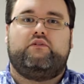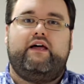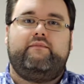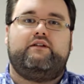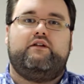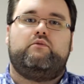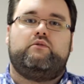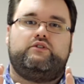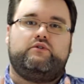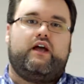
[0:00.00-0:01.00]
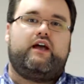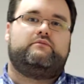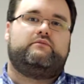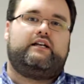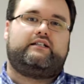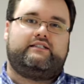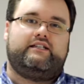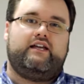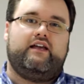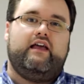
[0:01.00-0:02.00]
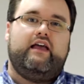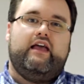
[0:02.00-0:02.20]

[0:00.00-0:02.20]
Let me know what you guys would like to see.